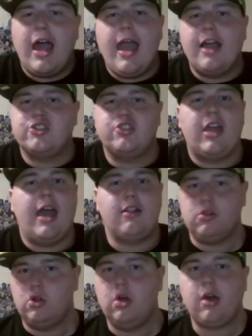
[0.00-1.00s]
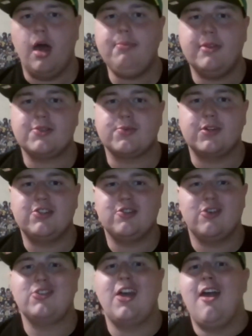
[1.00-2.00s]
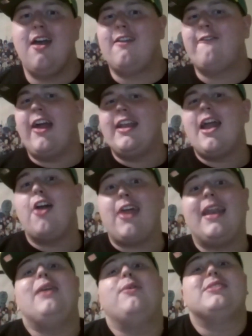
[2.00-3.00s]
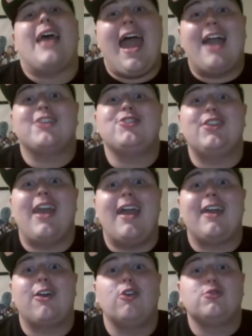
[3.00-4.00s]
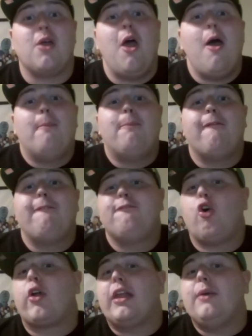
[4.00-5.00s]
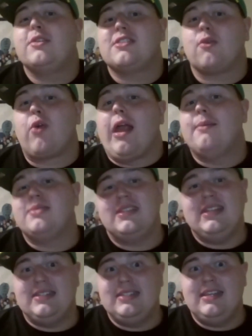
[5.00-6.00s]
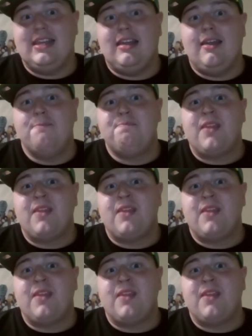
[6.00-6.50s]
I actually had to look up this research to find out that he was actually a head coach before he was the Rams DC.